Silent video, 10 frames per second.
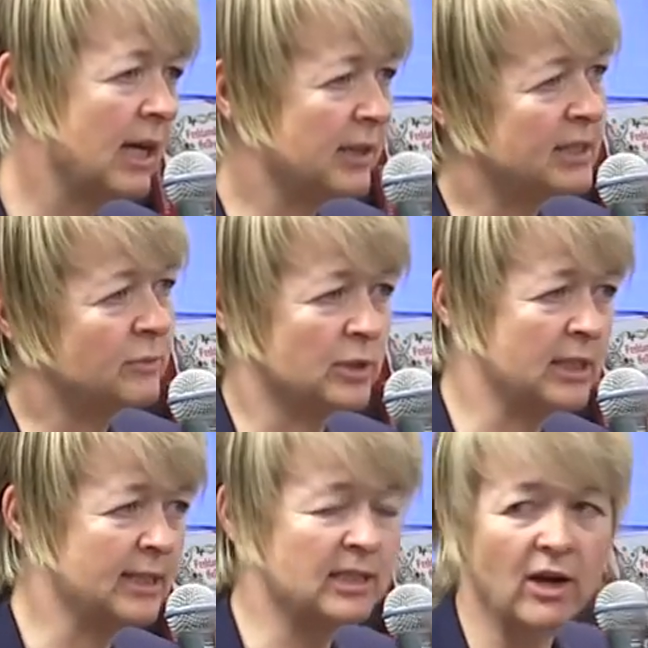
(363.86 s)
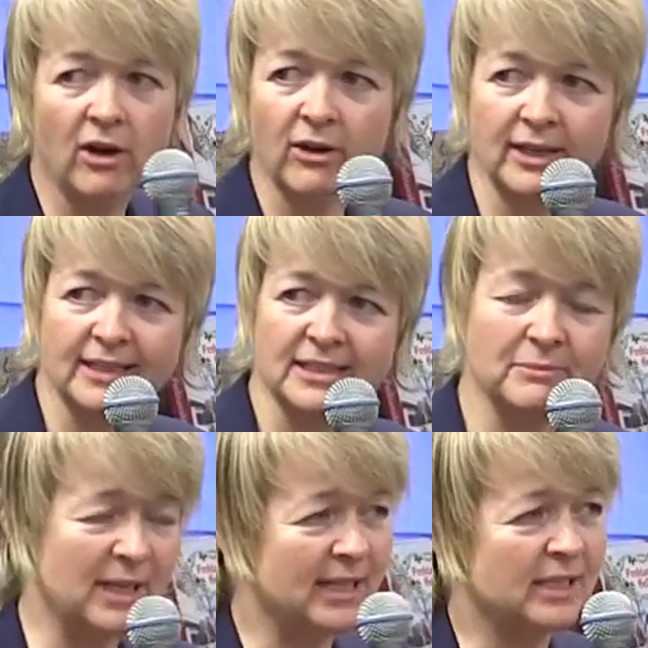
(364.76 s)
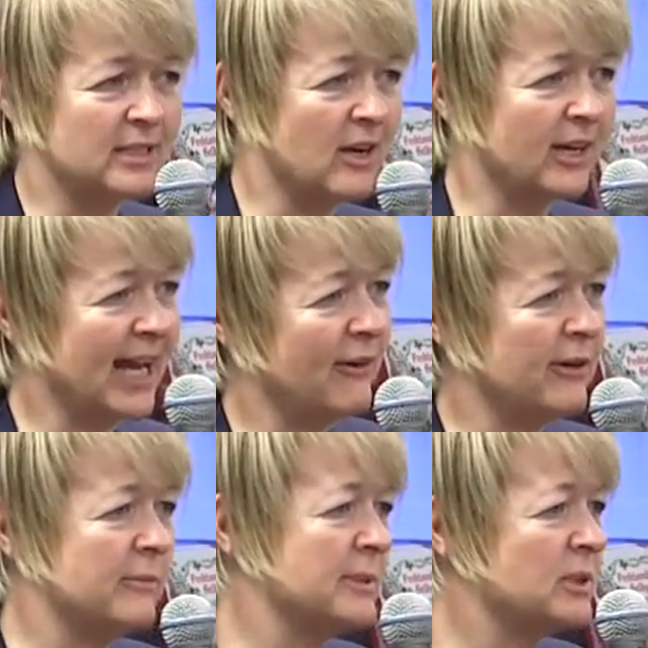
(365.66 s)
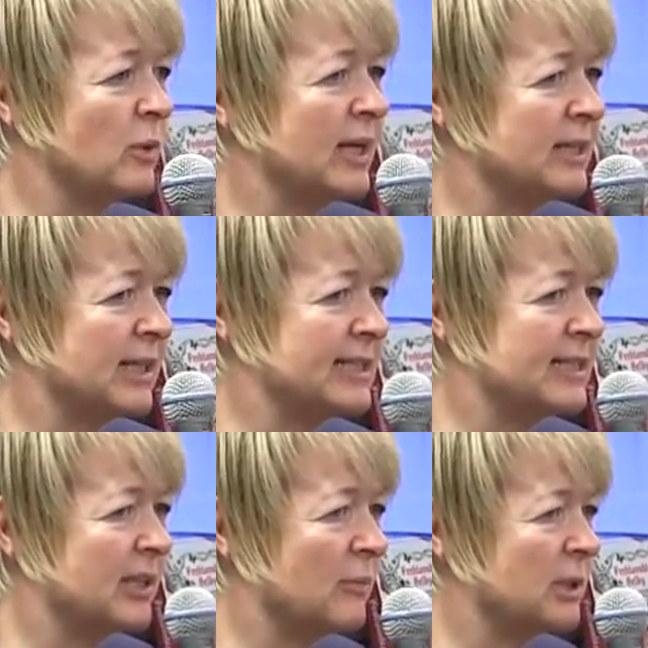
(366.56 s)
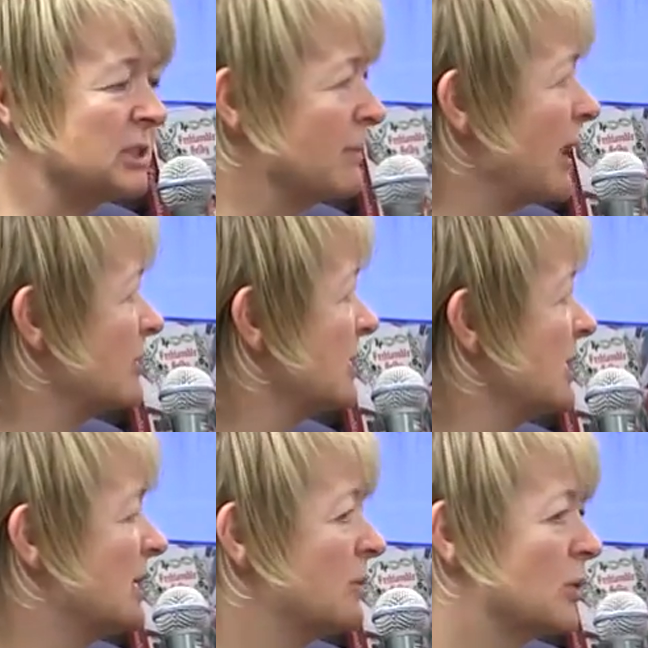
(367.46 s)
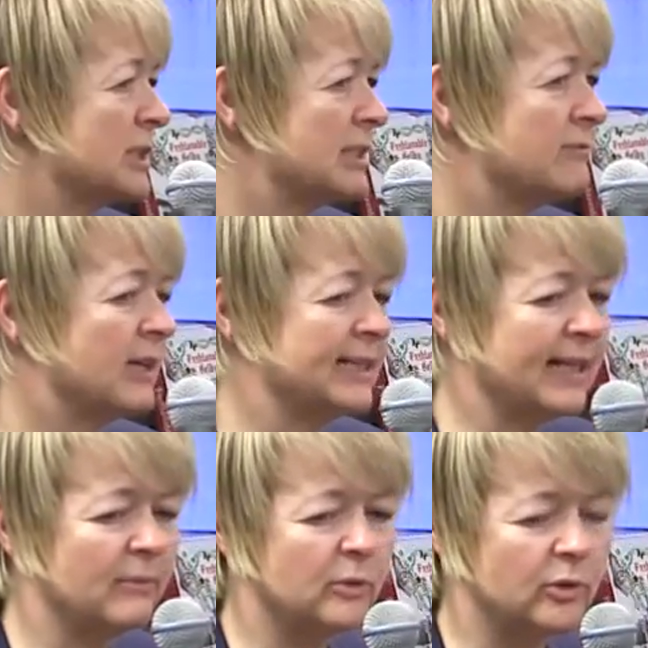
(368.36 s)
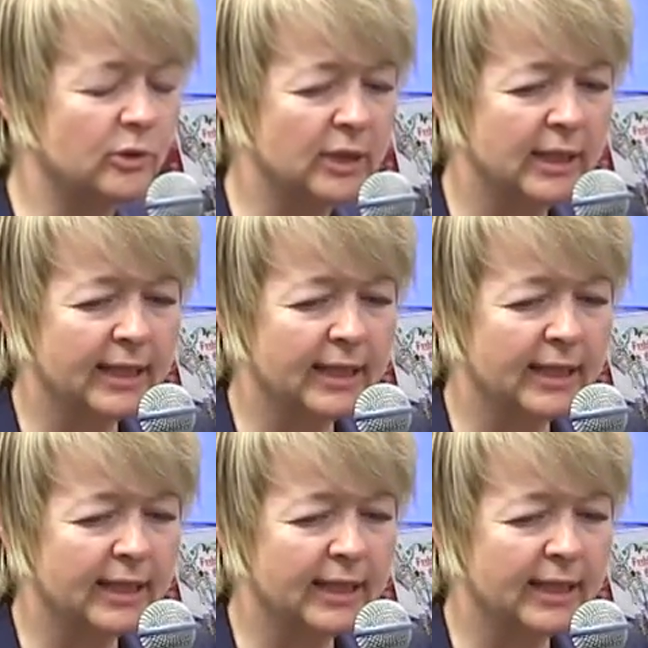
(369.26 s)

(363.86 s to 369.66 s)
and this was the dark, to me, the dark area in between that I didn't know much about and wanted to find out more.